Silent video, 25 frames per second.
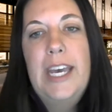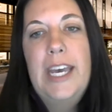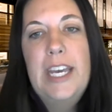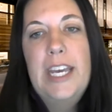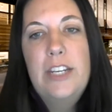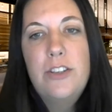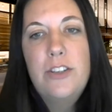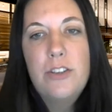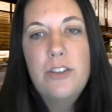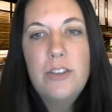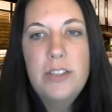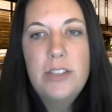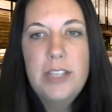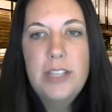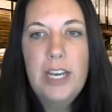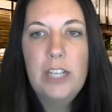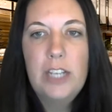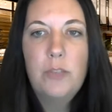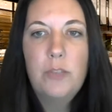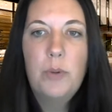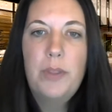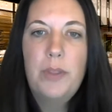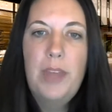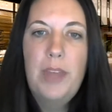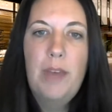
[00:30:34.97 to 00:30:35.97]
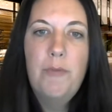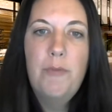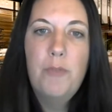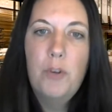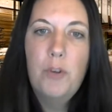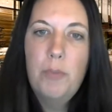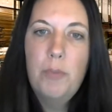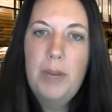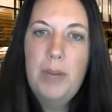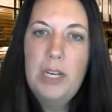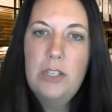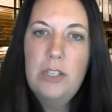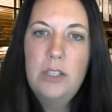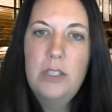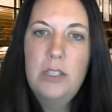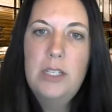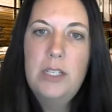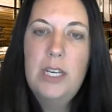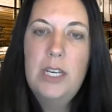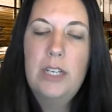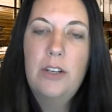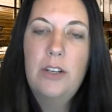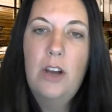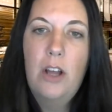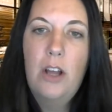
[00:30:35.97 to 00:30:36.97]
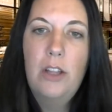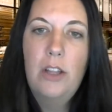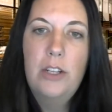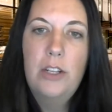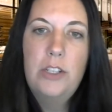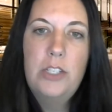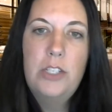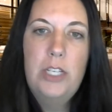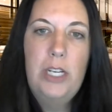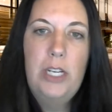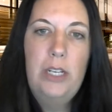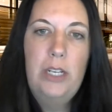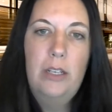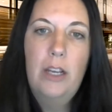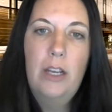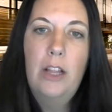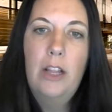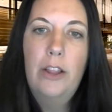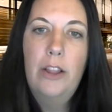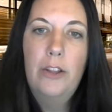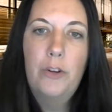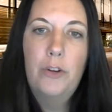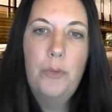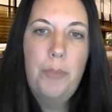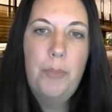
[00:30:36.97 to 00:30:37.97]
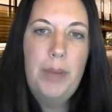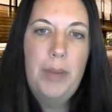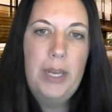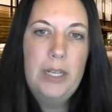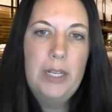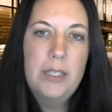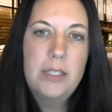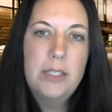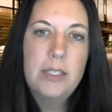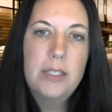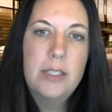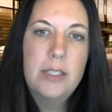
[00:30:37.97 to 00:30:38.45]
intersect with information technology a little bit?